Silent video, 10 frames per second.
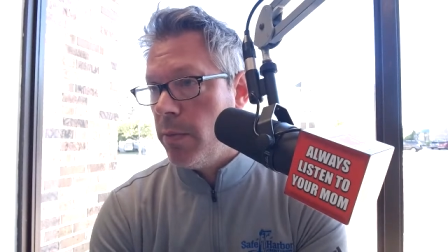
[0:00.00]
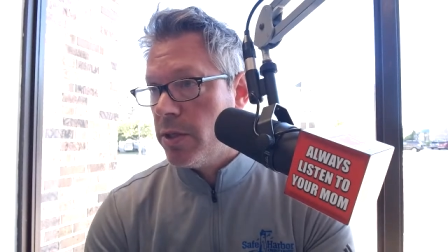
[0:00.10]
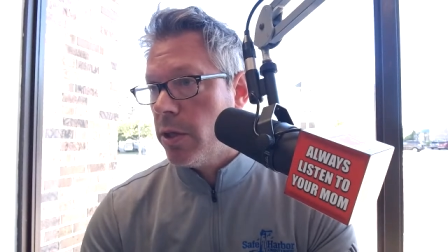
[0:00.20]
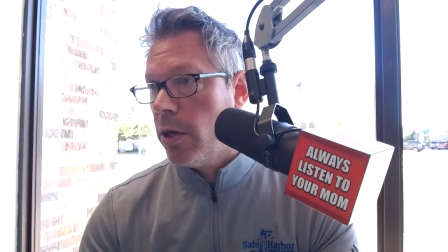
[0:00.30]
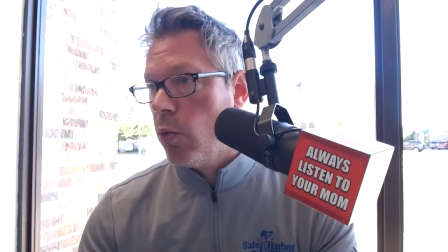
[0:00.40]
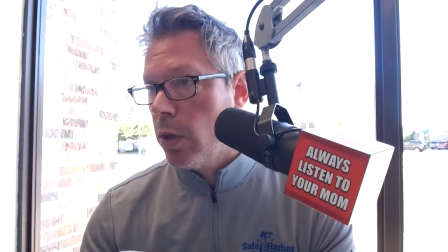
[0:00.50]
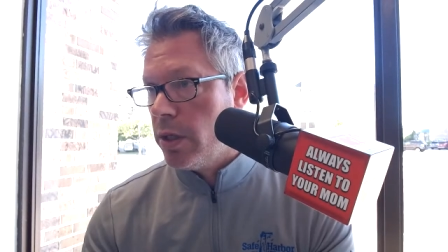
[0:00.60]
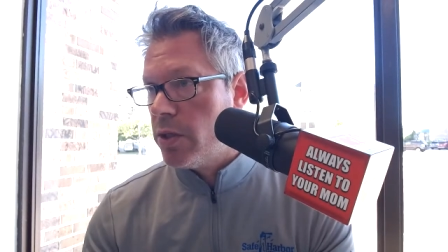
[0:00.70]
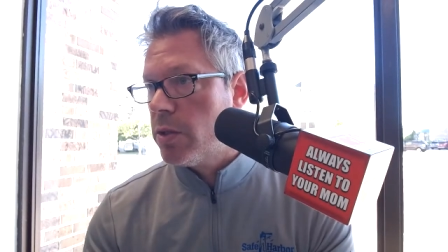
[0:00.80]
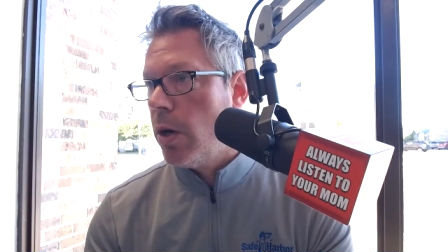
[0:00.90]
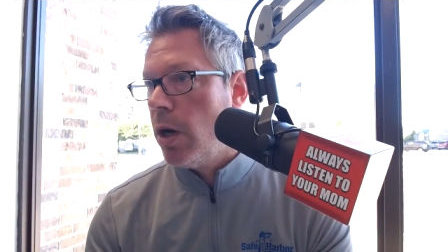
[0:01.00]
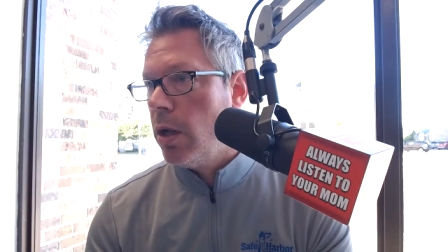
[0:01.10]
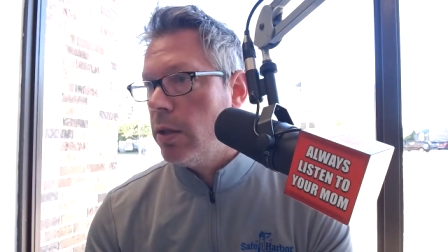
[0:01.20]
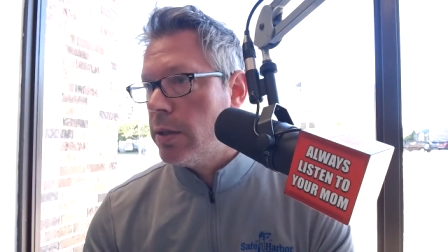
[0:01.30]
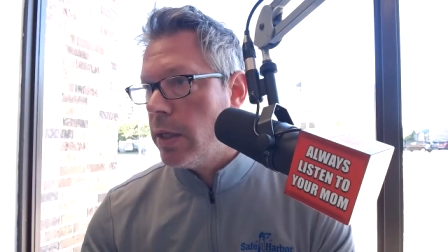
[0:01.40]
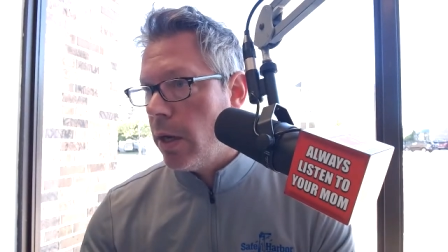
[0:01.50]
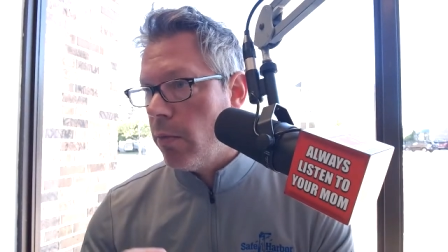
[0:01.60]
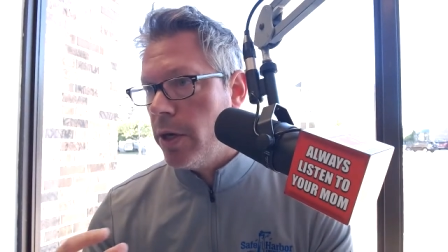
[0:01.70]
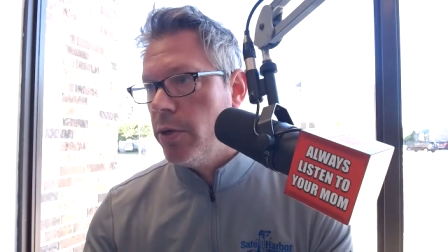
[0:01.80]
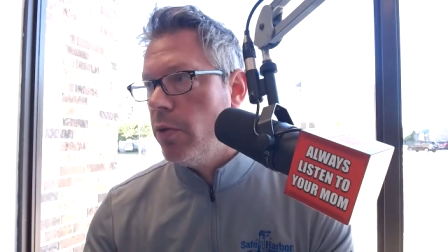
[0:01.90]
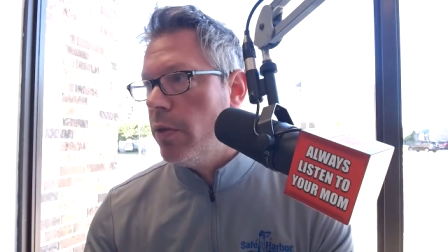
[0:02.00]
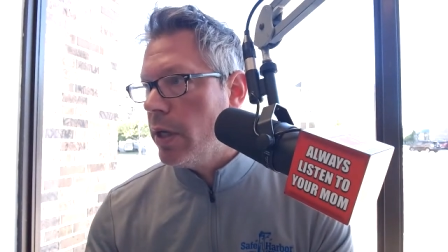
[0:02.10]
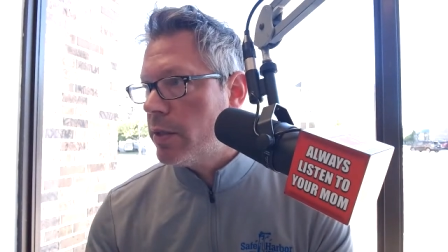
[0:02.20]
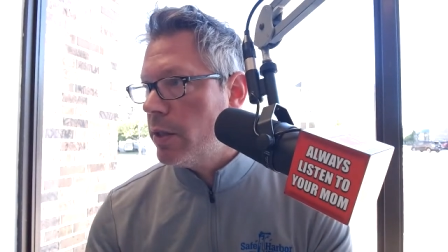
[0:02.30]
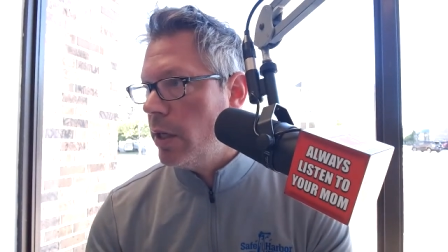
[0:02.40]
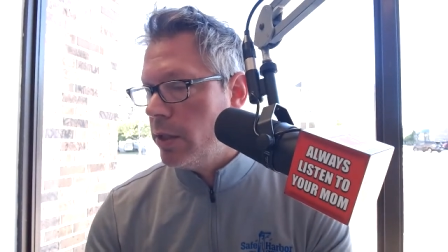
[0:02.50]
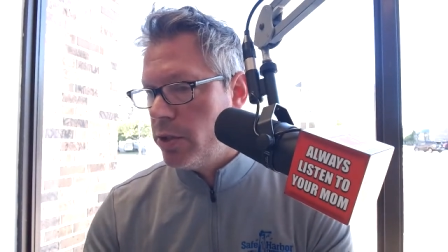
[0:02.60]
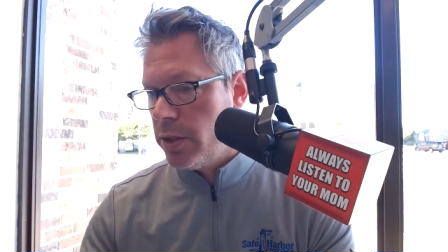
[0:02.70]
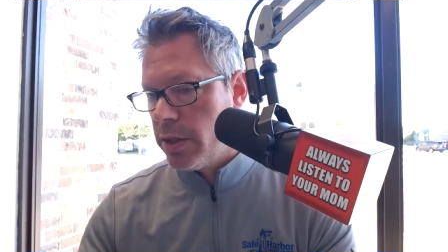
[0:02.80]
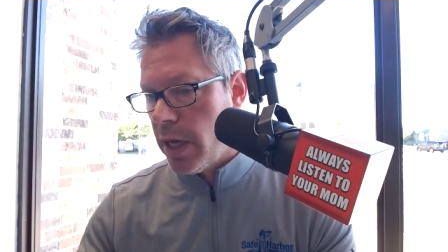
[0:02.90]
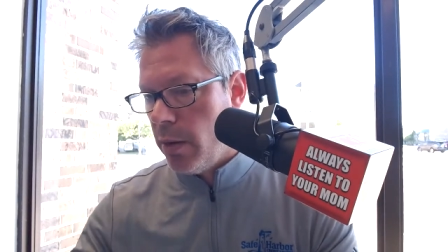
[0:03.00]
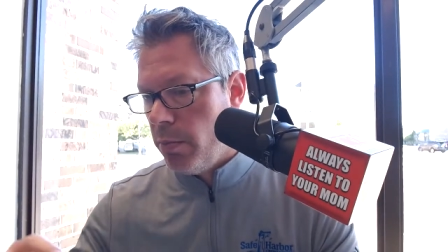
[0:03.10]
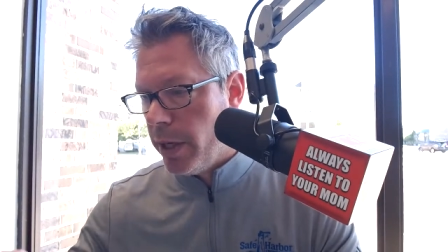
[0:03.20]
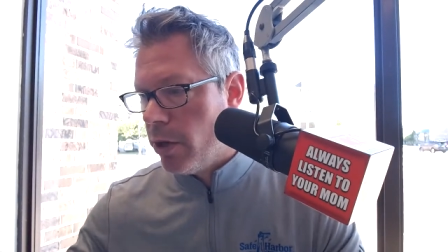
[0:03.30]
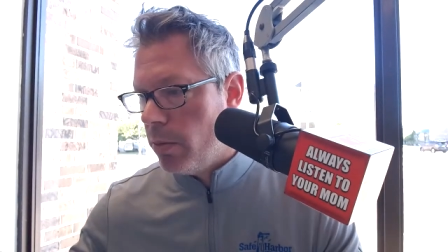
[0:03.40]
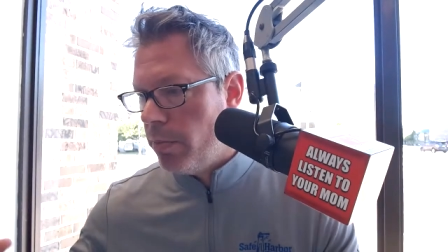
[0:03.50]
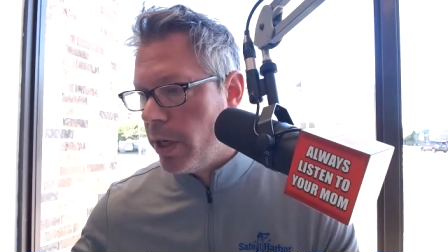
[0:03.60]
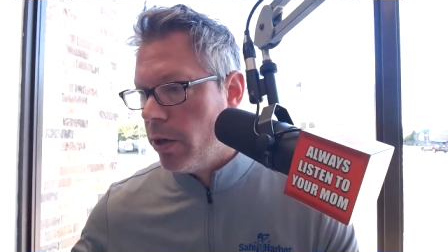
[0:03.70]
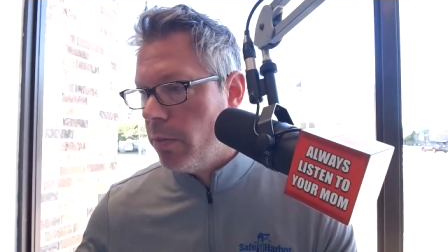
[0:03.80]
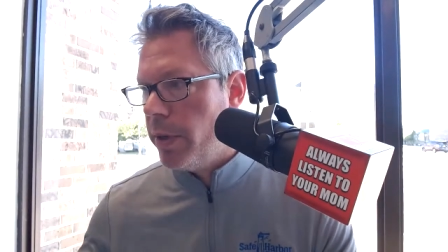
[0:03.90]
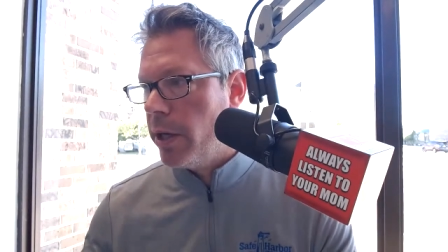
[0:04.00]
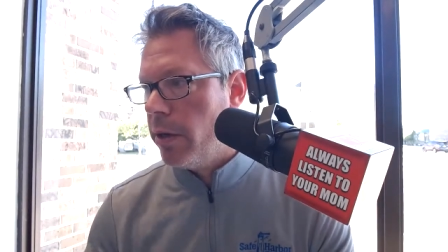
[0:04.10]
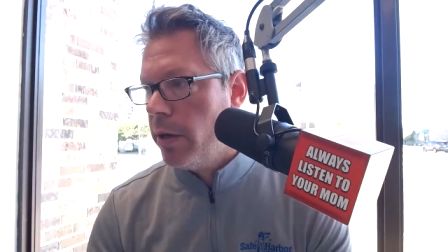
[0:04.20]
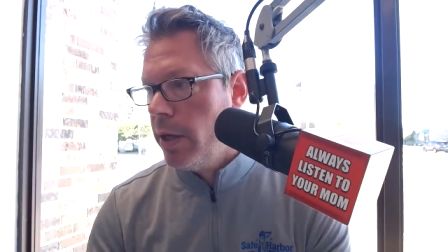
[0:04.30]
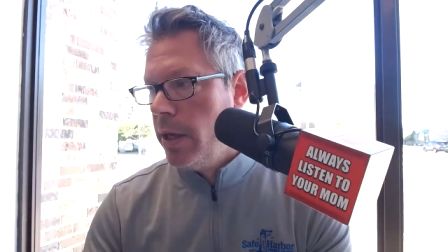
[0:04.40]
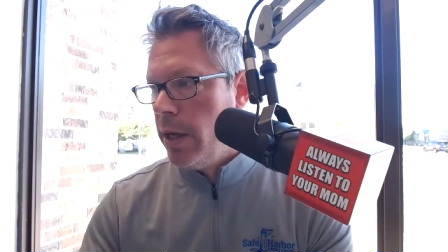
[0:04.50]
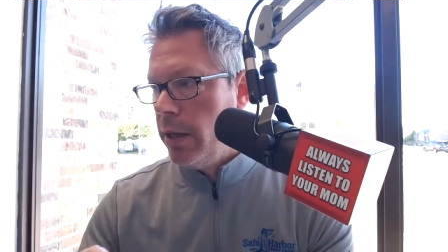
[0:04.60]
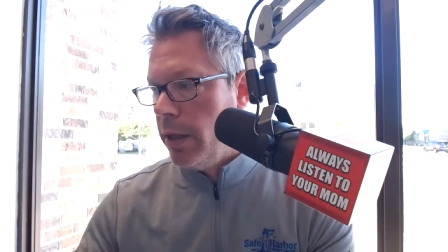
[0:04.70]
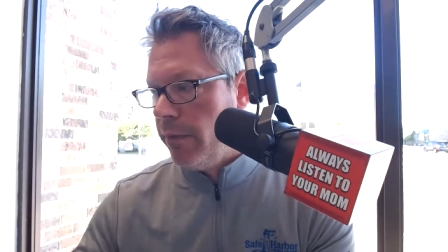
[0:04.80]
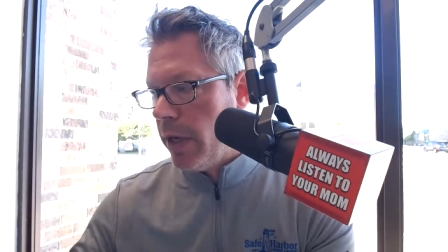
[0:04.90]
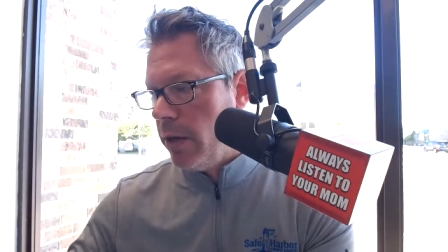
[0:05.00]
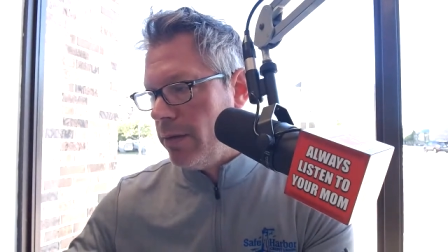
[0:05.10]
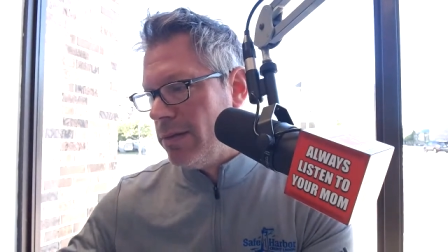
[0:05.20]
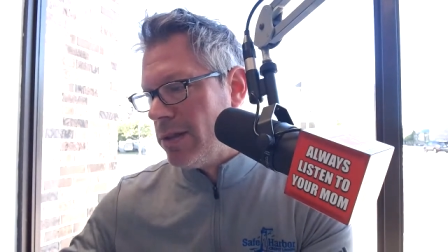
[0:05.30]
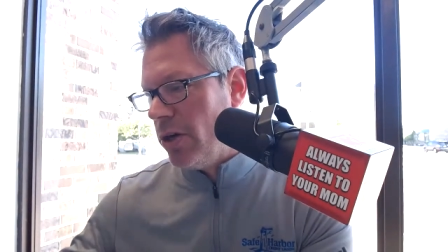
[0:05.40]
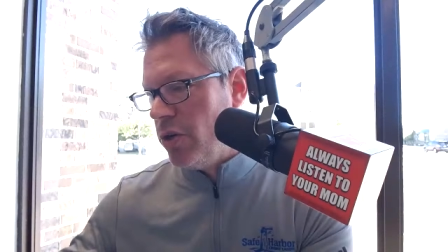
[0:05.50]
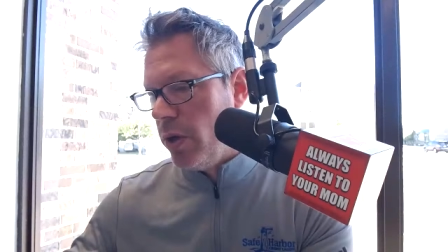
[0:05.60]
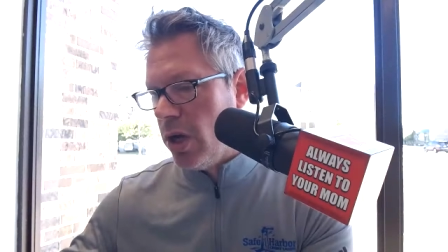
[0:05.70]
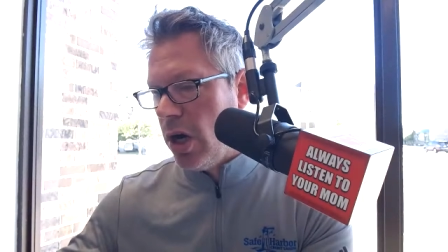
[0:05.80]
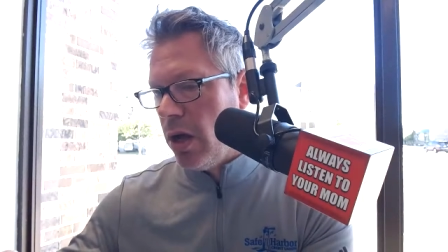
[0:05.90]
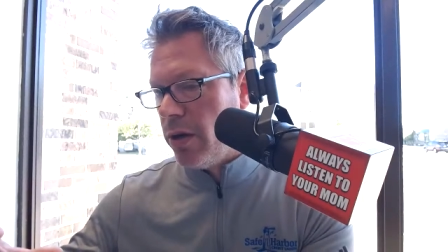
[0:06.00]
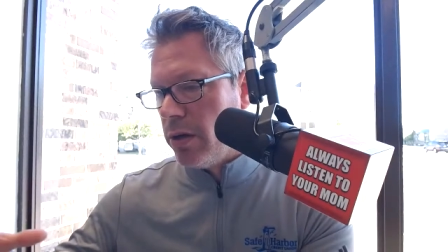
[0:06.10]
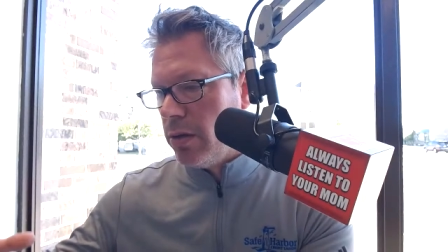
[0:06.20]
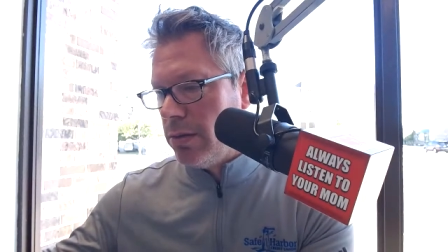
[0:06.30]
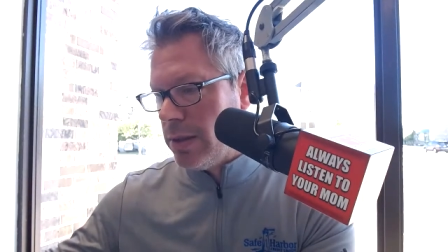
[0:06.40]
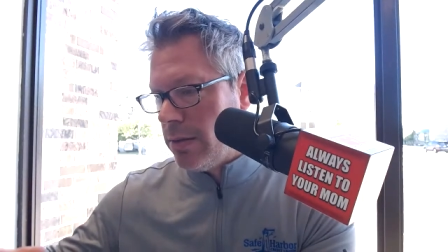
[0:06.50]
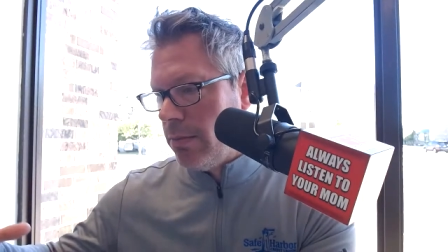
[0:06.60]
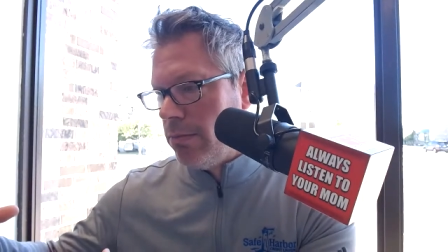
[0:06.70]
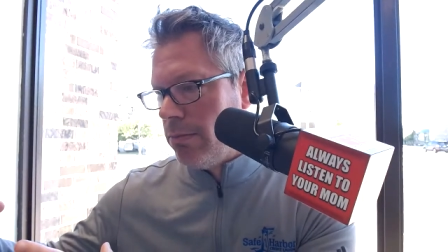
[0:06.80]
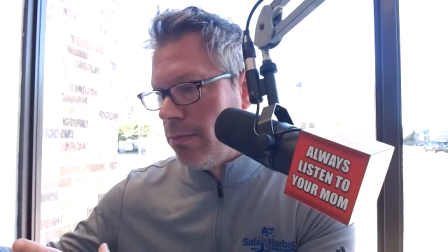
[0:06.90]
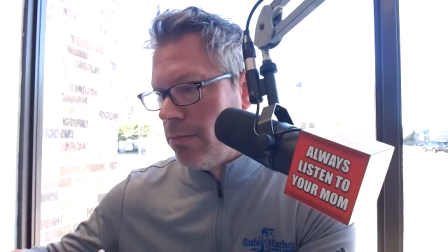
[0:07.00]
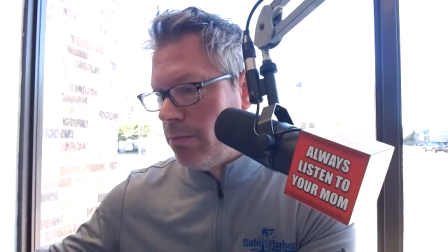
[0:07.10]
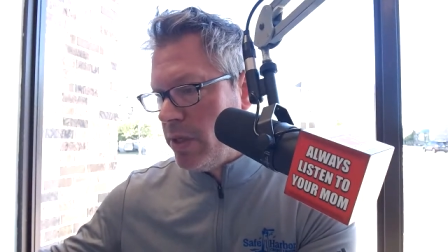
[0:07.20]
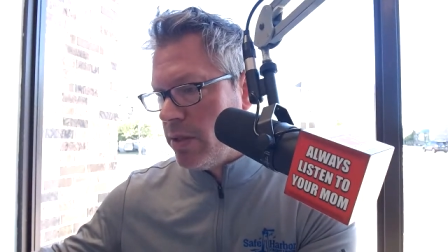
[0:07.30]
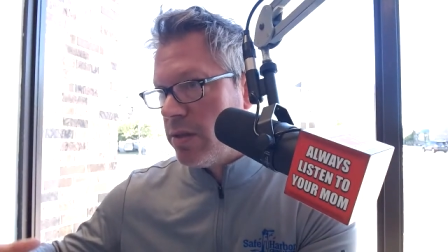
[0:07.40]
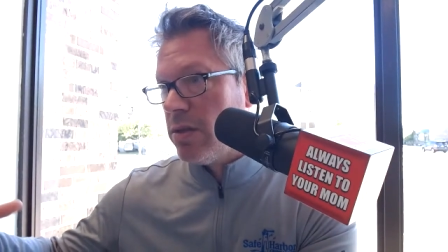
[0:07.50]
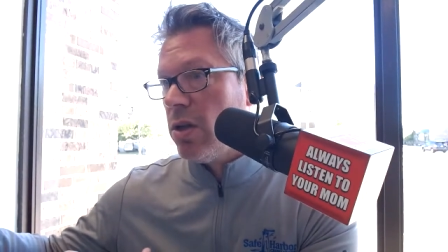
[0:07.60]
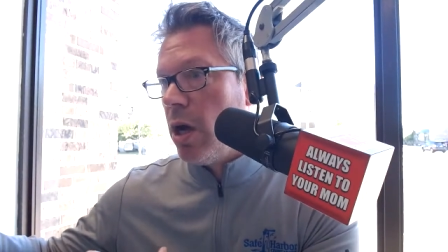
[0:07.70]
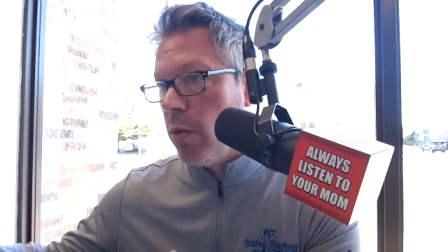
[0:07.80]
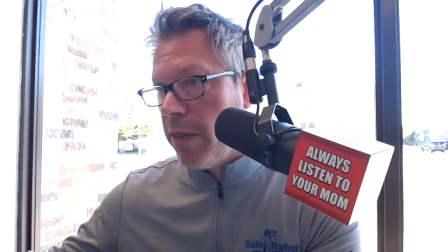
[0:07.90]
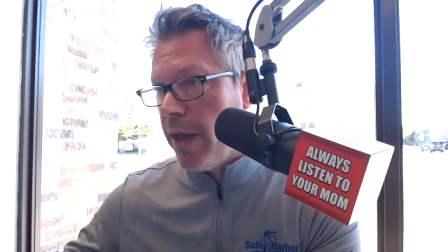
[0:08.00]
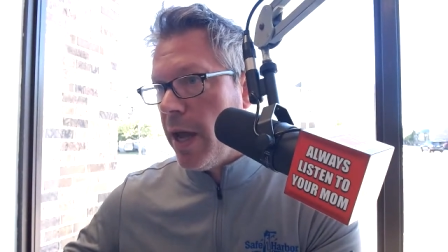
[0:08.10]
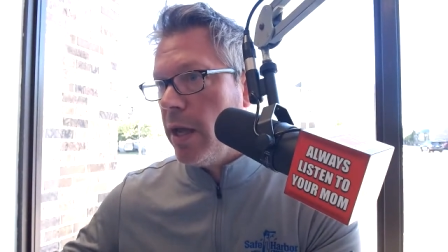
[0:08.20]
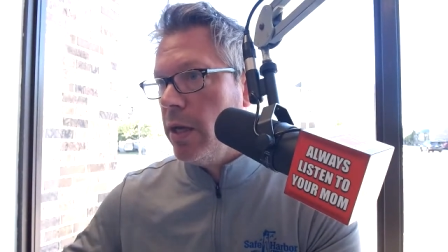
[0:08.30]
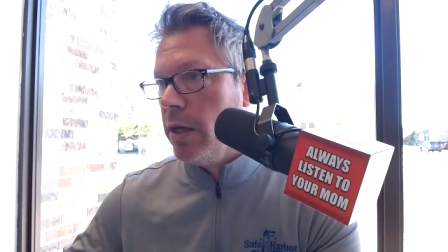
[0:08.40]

They started out really small and said, I want to do this, and it's just gotten bigger and bigger and bigger, and they've kind of started doing other businesses along with that, and